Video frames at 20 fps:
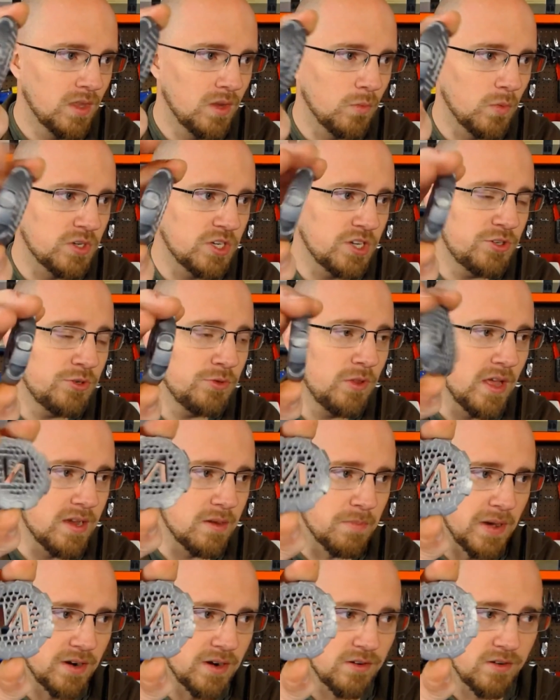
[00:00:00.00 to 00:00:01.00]
which I do
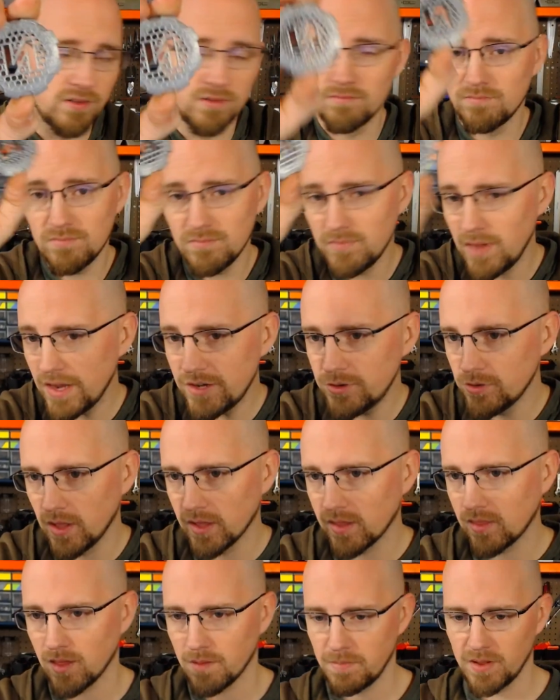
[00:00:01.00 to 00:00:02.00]
like better. I do
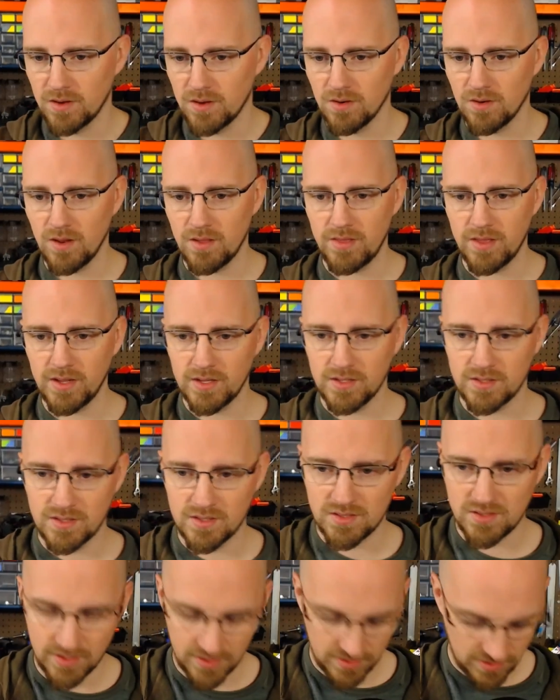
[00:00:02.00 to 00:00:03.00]
like that better. I think
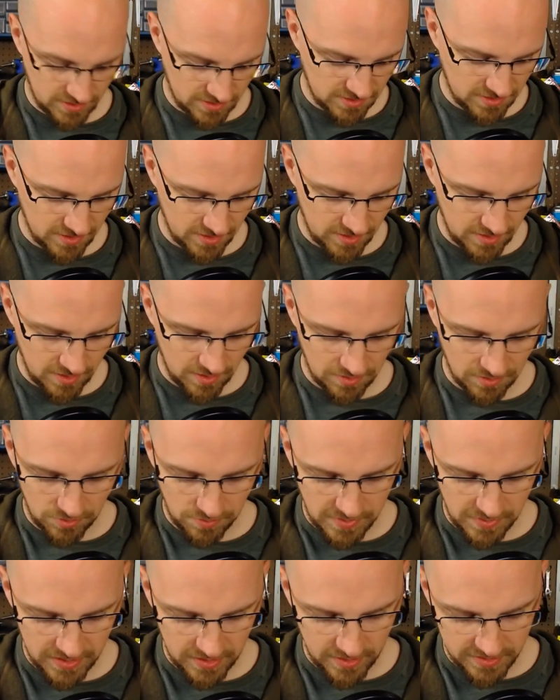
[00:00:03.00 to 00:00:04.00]
it's a
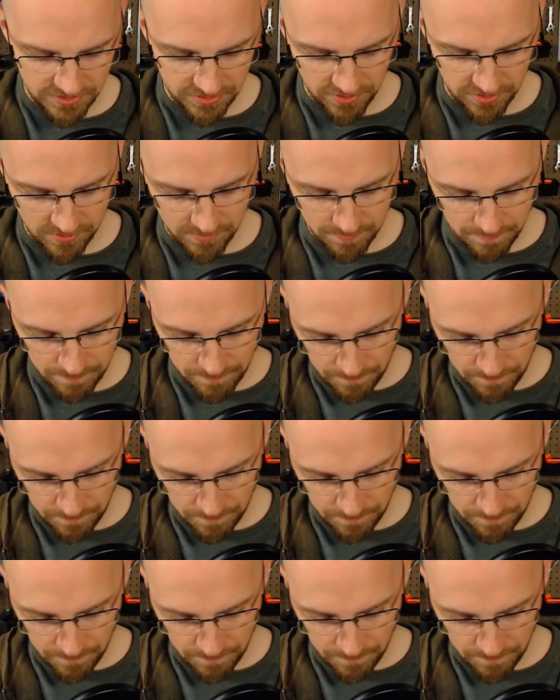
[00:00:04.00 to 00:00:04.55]
little bit nicer.